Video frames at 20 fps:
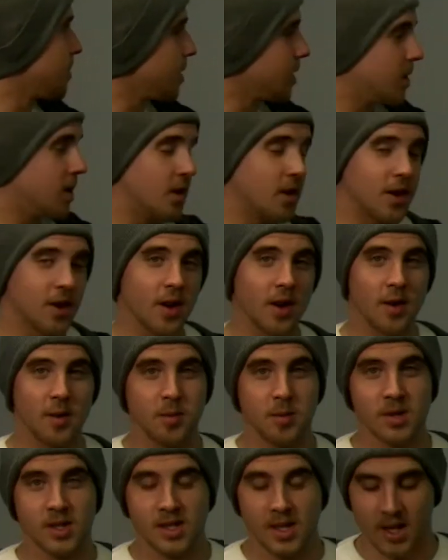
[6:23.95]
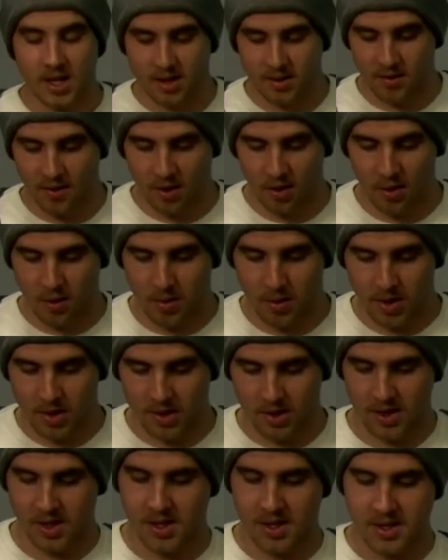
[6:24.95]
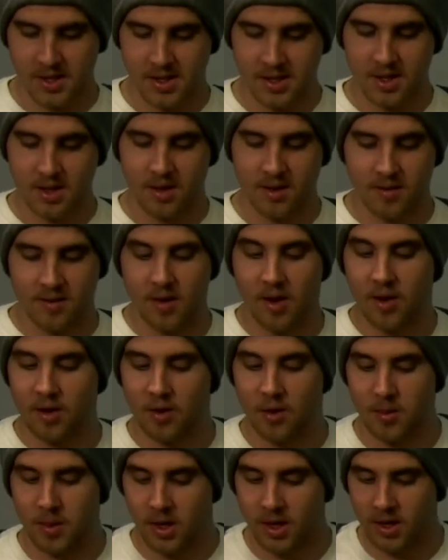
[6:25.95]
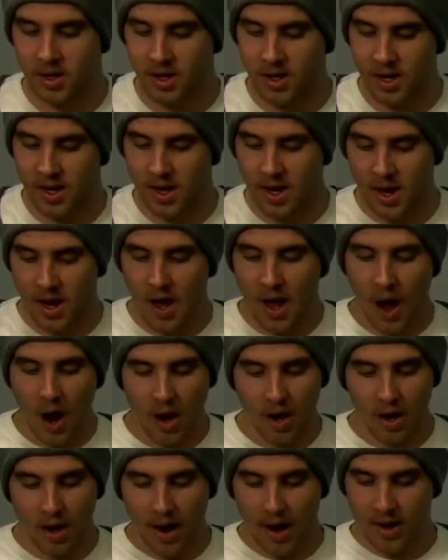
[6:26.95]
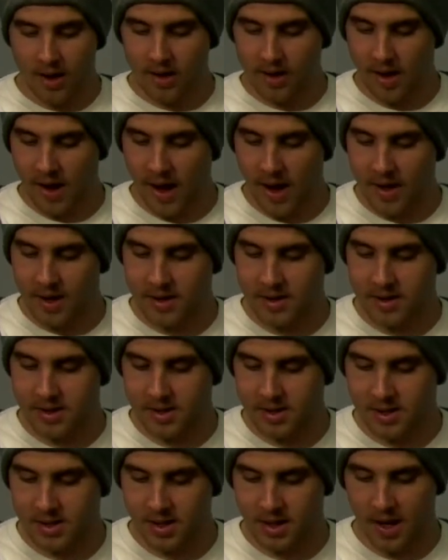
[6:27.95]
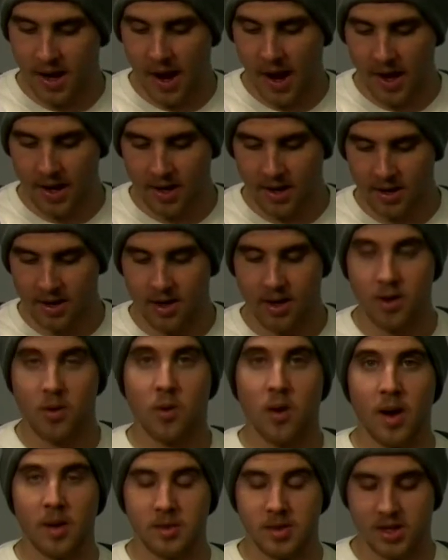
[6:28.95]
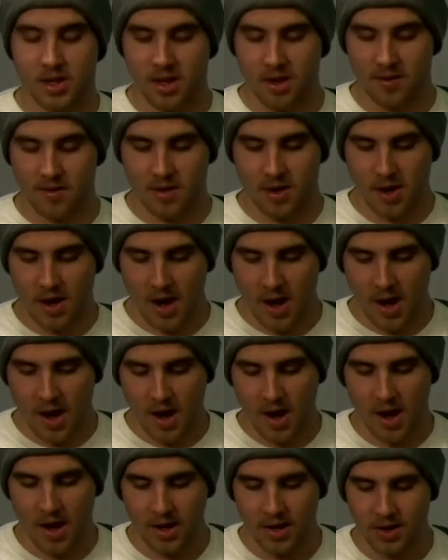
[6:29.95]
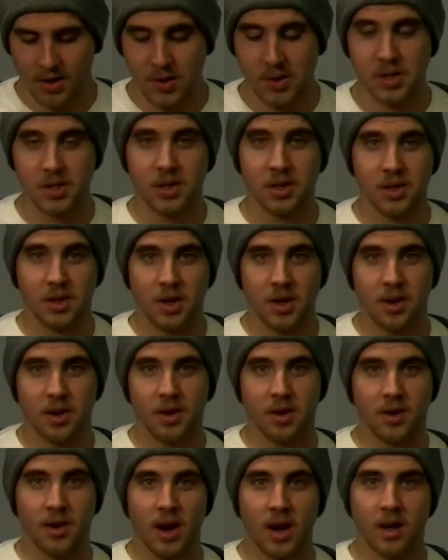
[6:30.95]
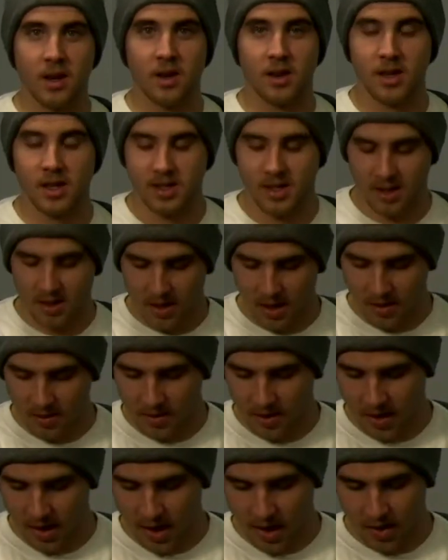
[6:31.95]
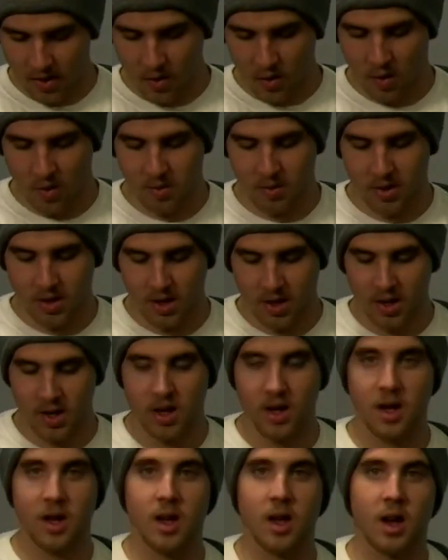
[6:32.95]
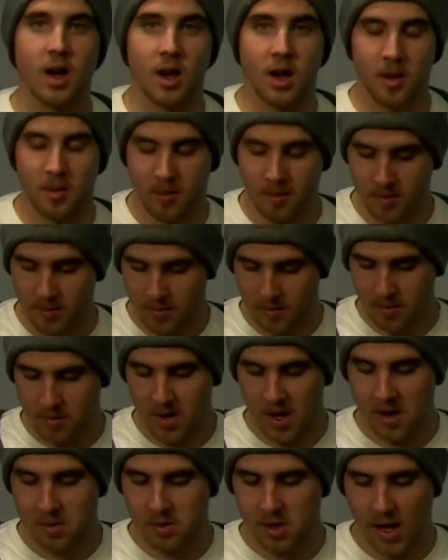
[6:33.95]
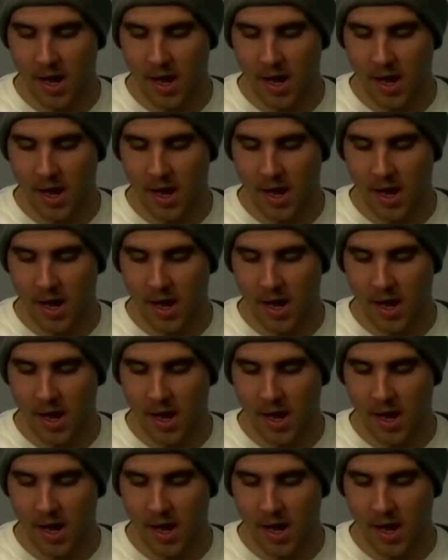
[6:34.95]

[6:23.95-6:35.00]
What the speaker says: Unicode presents vulnerabilities. The vulnerability allowed attackers to hack into your web server and use Unicode directories that they would not normally be able